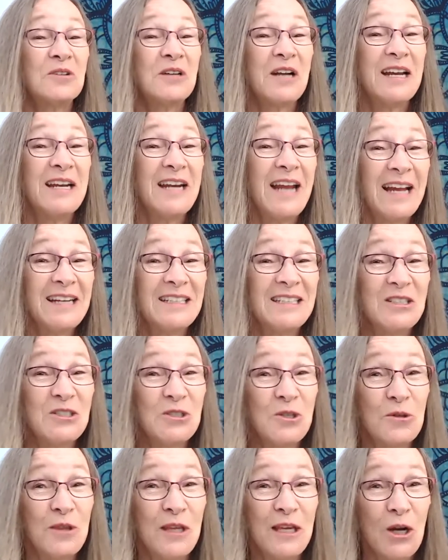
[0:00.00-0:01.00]
connected
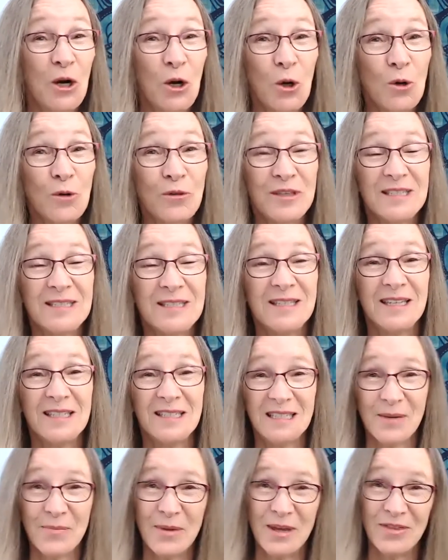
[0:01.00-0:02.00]
to the earth
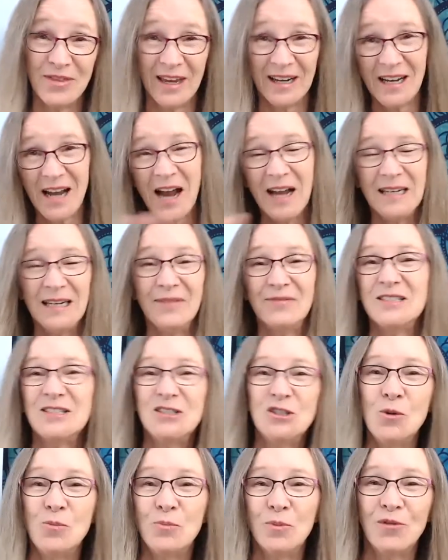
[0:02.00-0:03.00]
system and they kind of
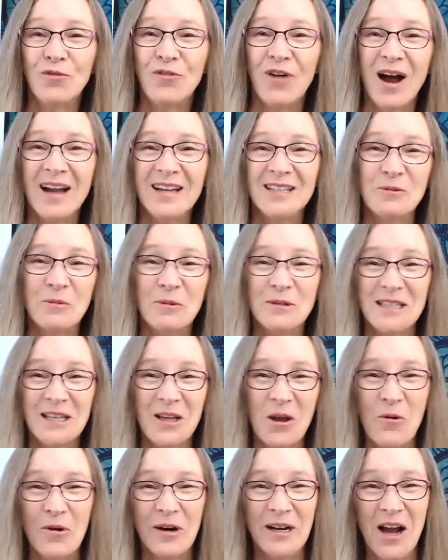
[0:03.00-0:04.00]
supervise what's
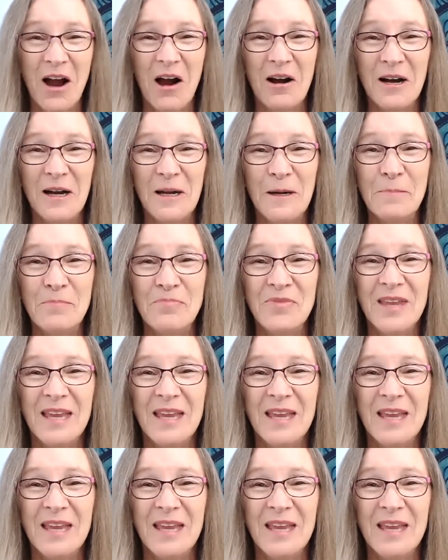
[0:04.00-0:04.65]
going on.